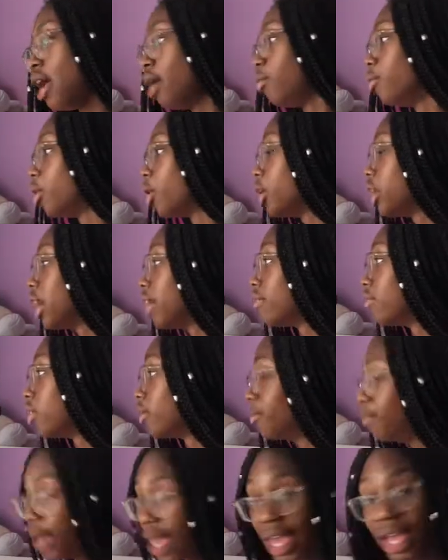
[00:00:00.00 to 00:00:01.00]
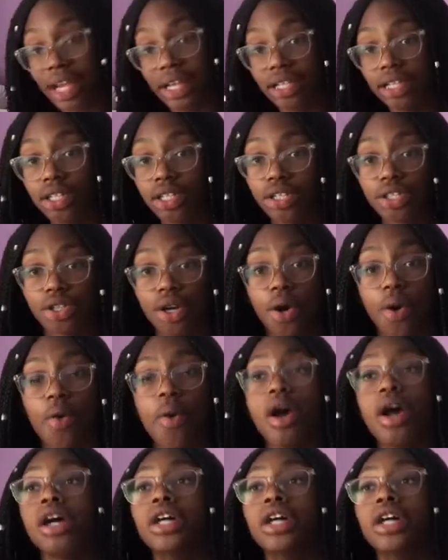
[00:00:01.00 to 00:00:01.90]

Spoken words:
We already have our paint. So